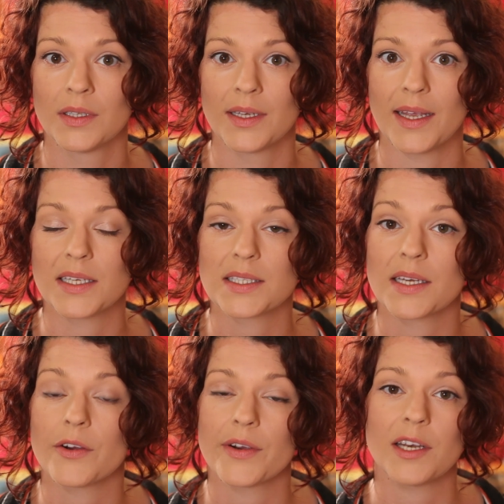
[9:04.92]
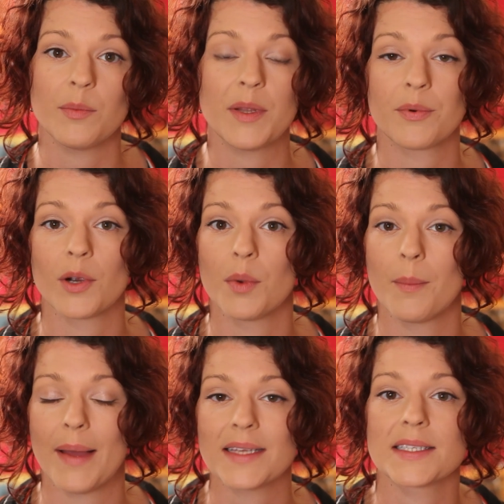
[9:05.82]
It's incredibly
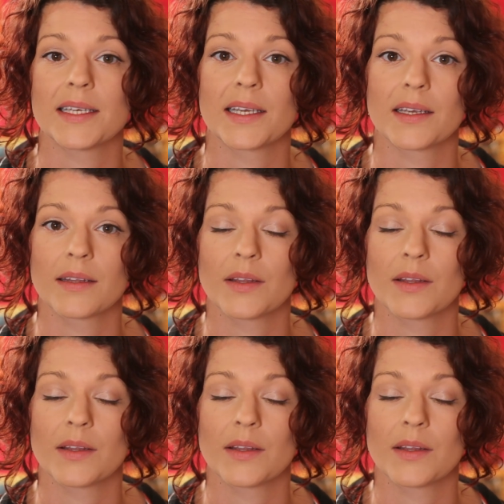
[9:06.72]
problematic